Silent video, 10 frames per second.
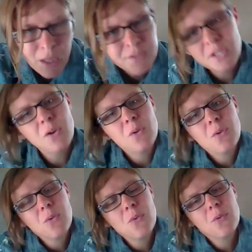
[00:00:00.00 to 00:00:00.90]
So
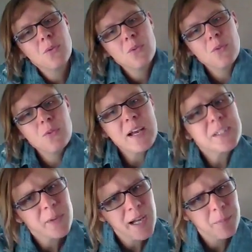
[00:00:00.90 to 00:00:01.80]

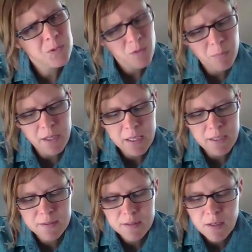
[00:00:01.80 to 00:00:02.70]
that's what happens with
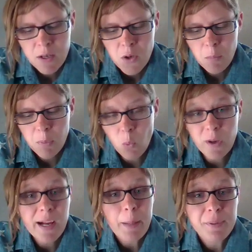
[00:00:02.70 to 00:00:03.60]
monkeys, but
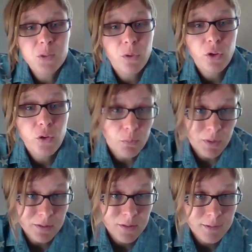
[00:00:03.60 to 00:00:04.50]
what happens with
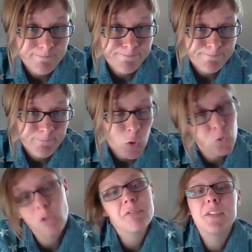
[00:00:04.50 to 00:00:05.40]
humans who
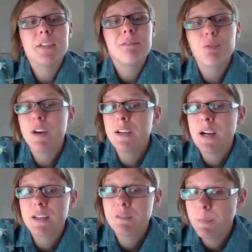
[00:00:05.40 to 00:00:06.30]
don't receive the right
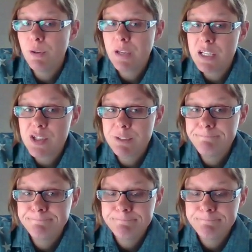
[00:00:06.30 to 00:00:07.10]
kind of communication?